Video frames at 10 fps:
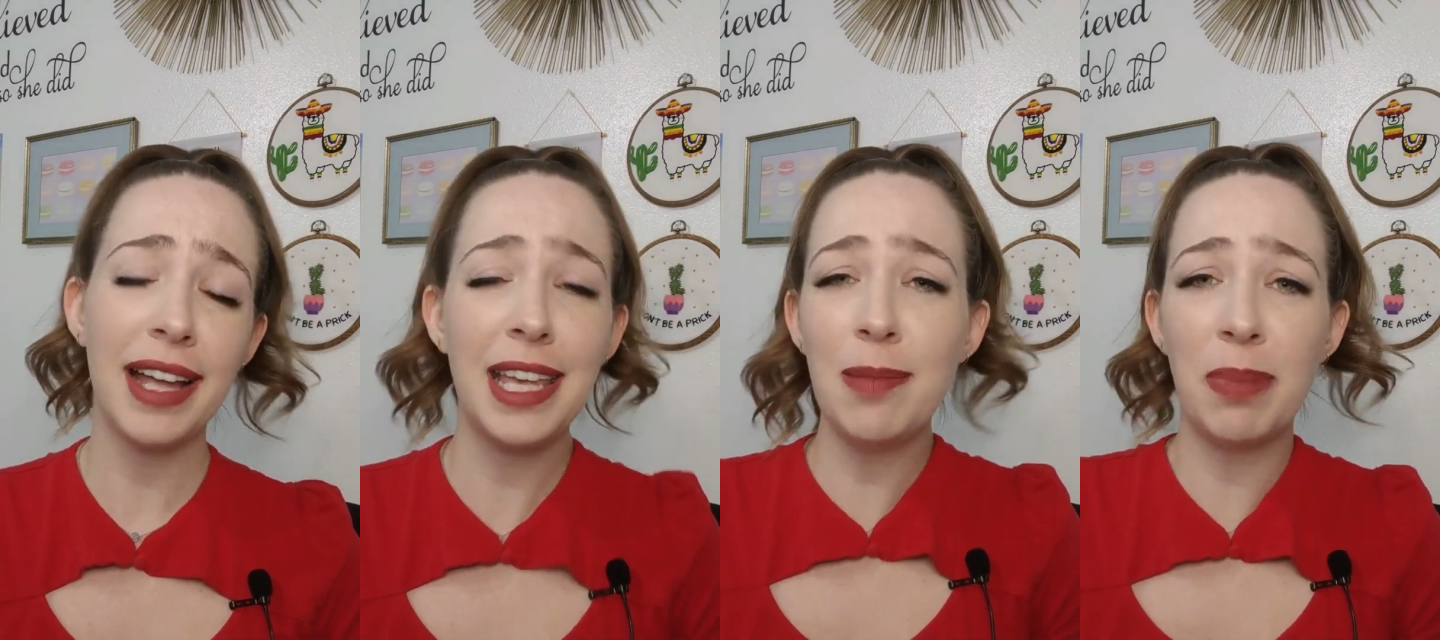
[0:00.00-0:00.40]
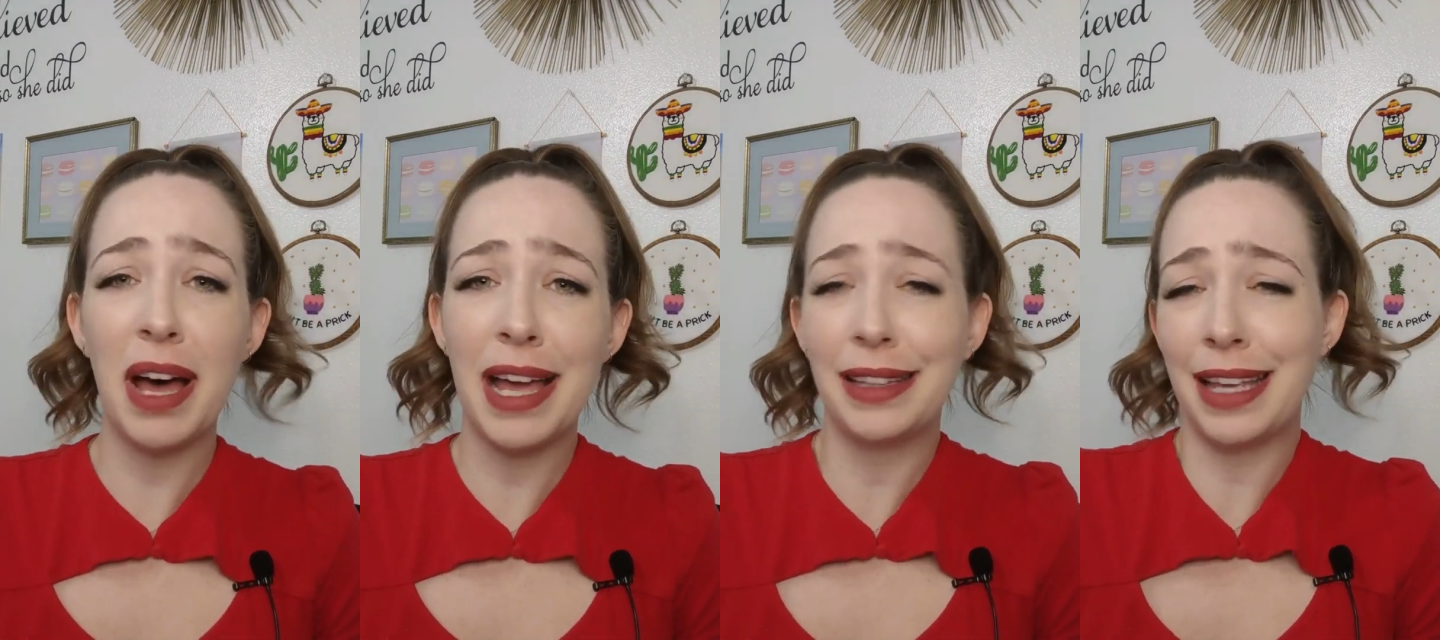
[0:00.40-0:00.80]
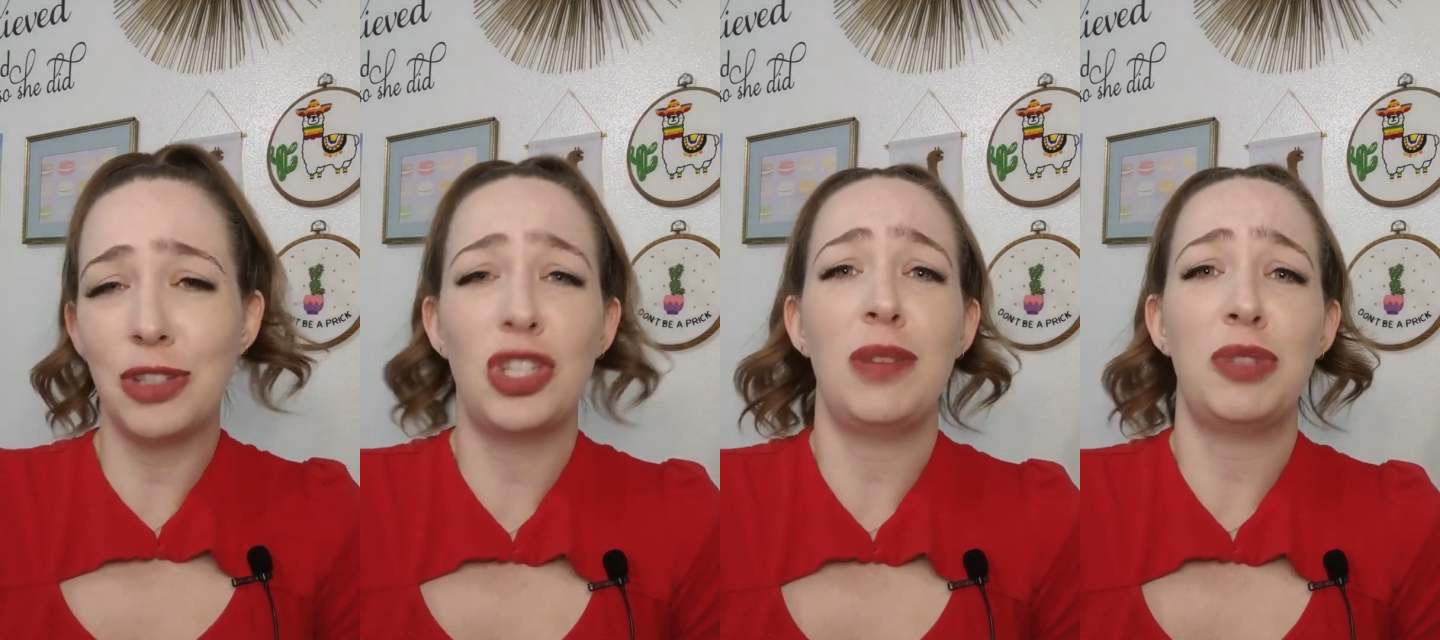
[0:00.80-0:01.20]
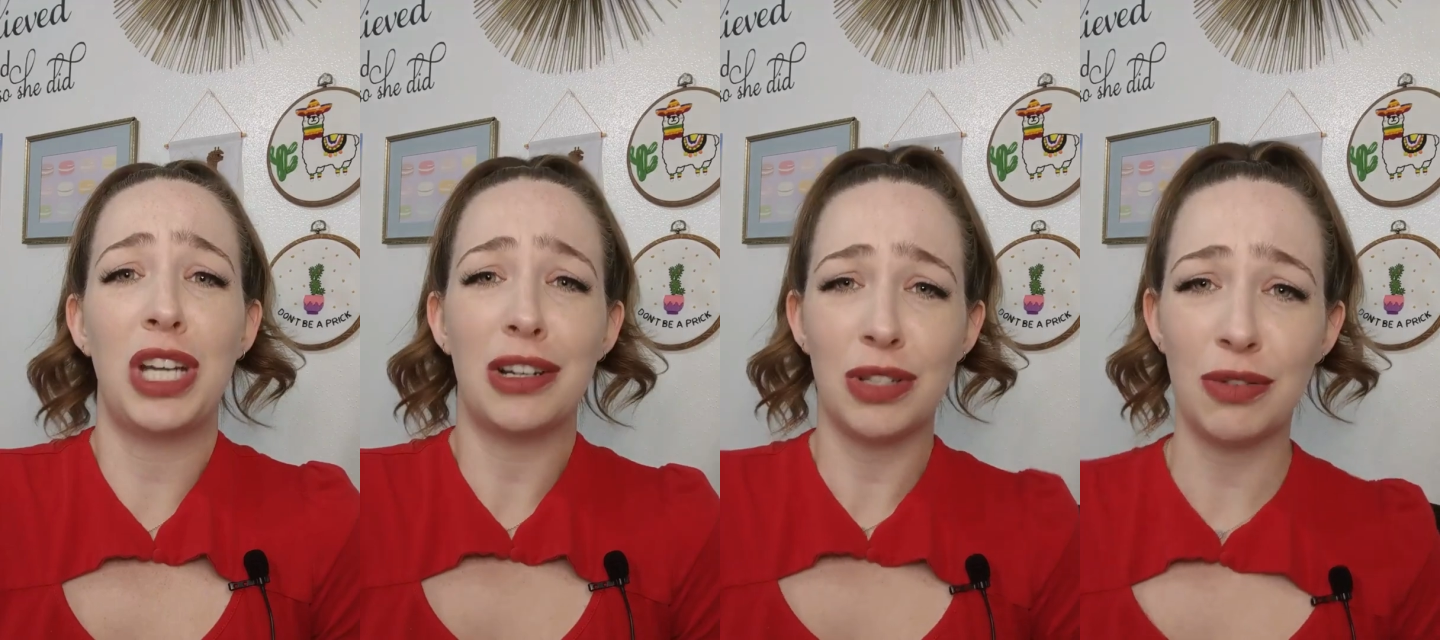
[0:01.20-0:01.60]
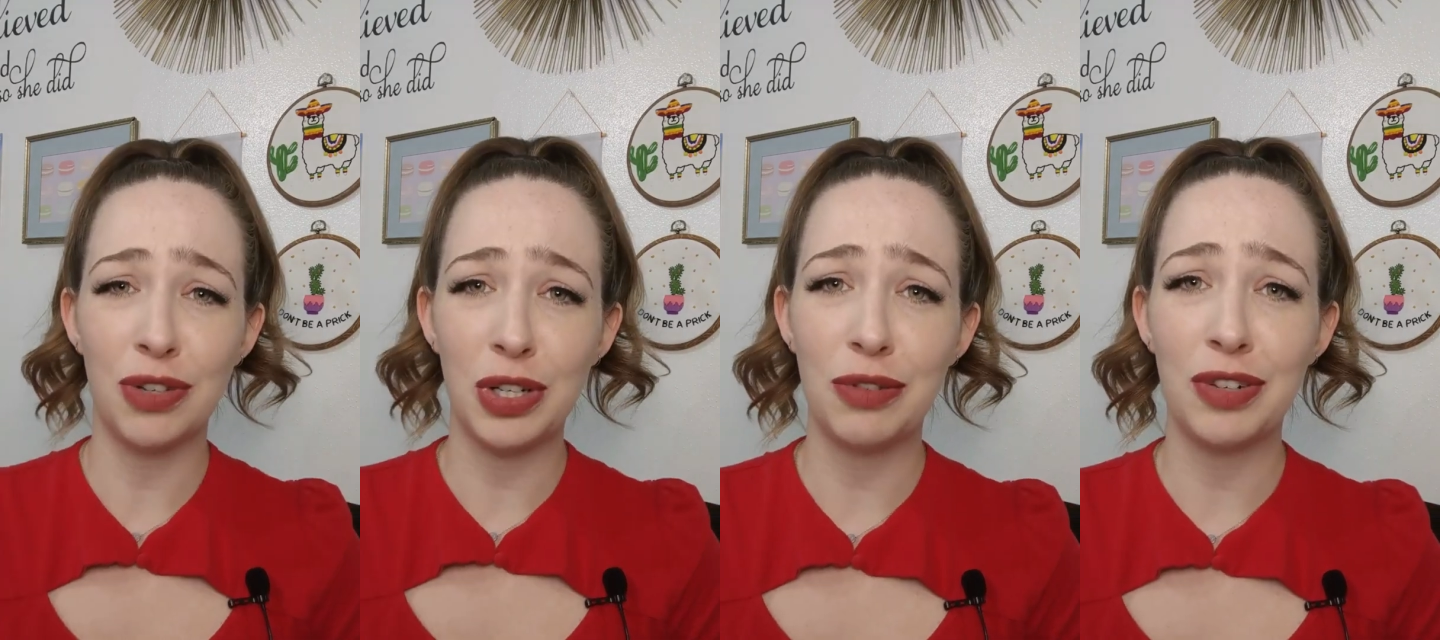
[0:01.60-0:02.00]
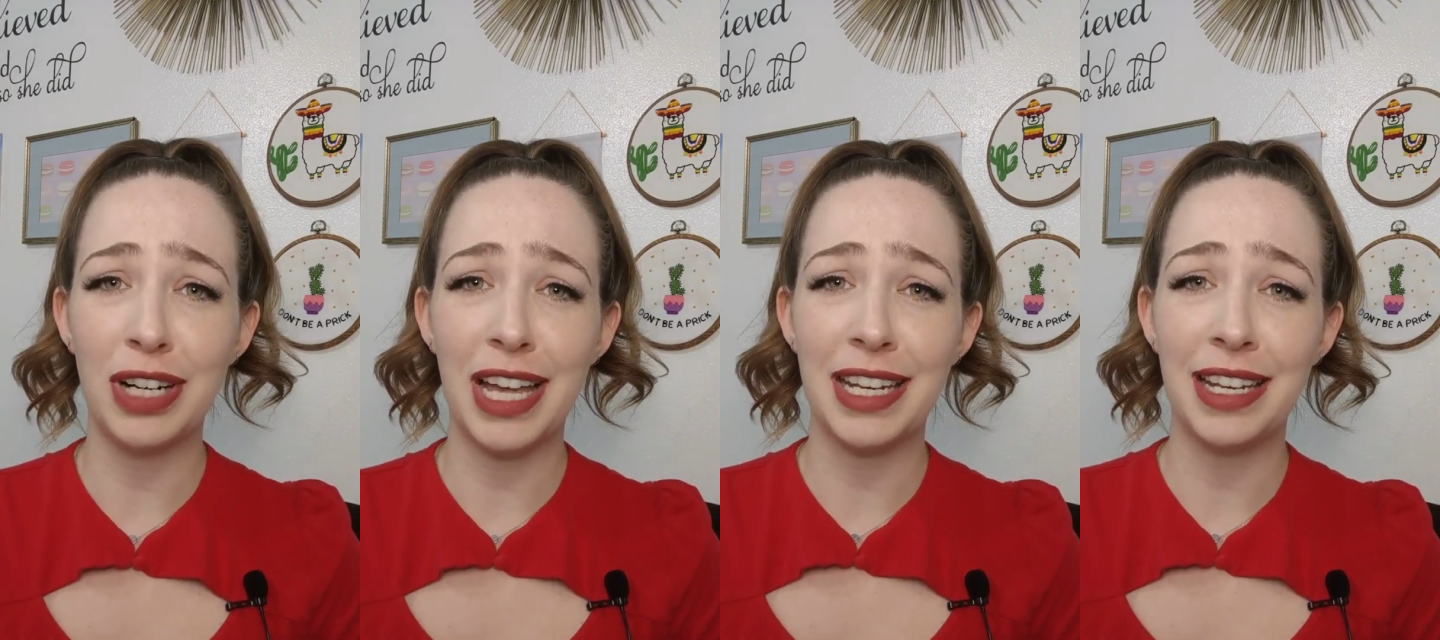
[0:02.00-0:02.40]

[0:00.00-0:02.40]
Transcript: I keep buying like cheap chairs over and over again,